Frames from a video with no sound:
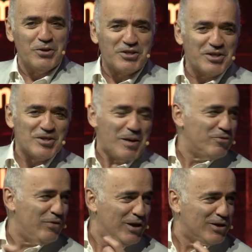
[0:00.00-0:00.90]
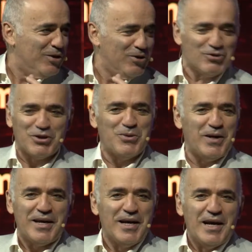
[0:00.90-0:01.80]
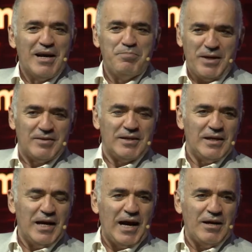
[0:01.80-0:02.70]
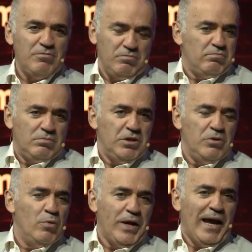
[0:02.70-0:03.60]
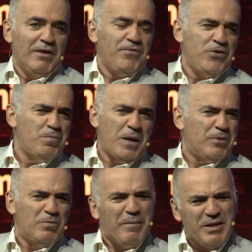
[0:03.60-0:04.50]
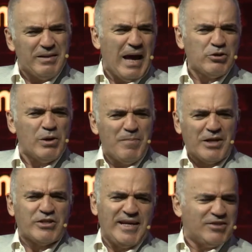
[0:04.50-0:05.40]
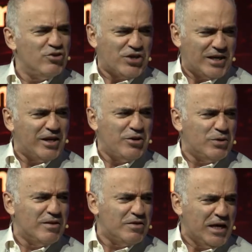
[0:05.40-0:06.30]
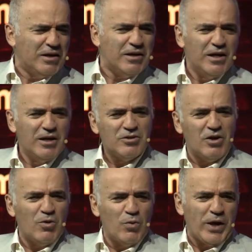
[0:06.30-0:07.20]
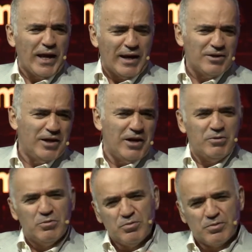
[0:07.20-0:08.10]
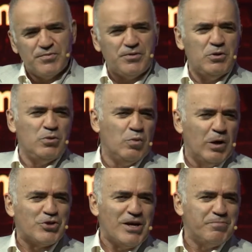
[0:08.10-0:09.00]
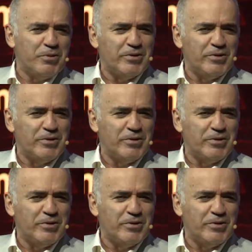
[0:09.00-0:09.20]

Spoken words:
consumption of alcohol. So, but I knew we had few people. I mean, actually, much less in chess than you can think. So we had few world champions